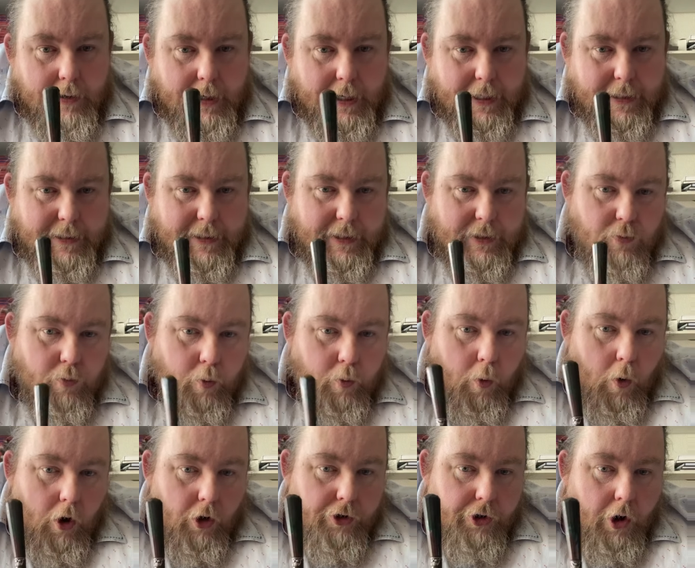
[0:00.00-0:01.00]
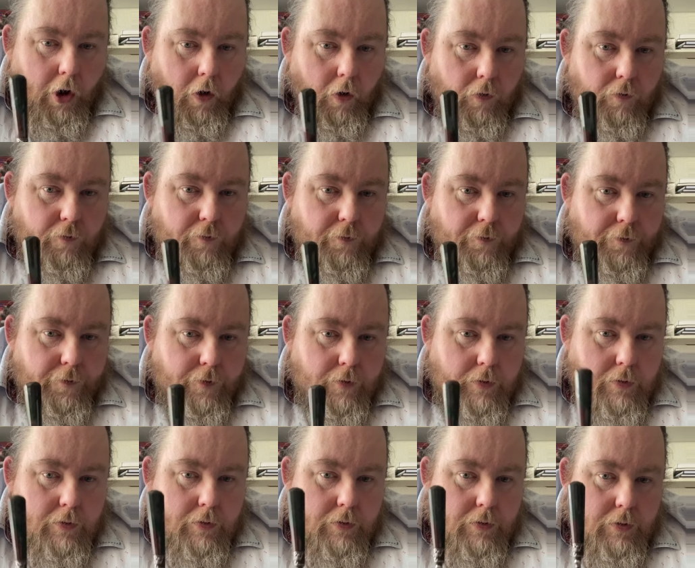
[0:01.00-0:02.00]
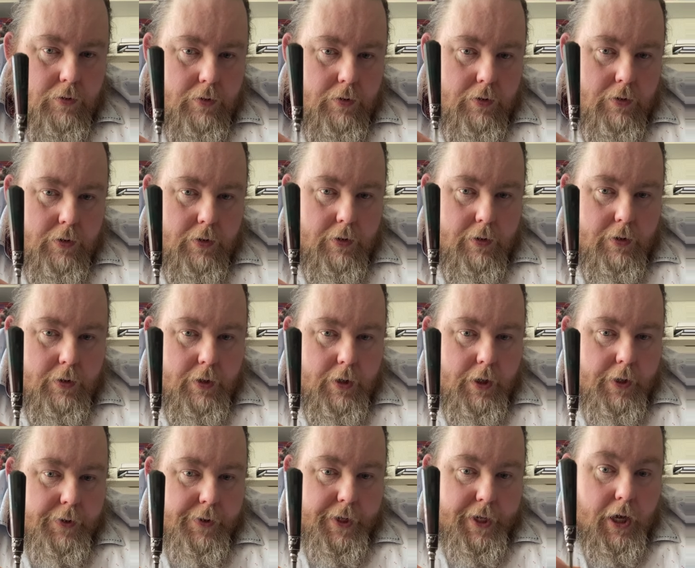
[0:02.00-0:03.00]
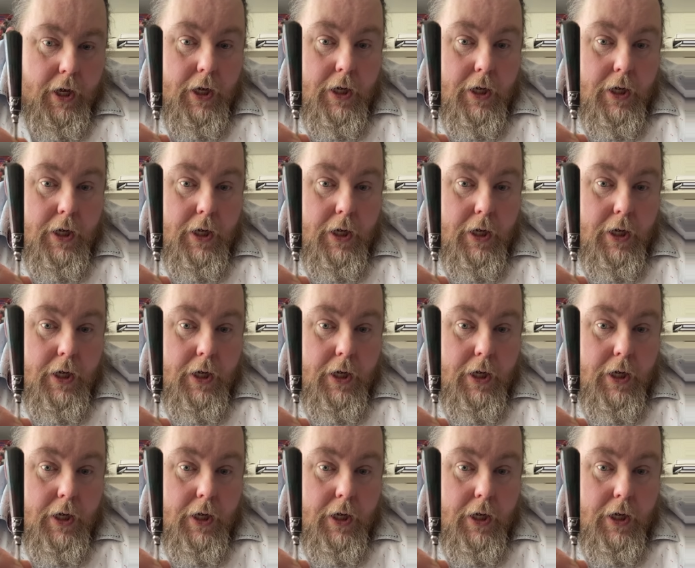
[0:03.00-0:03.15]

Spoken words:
It is one of the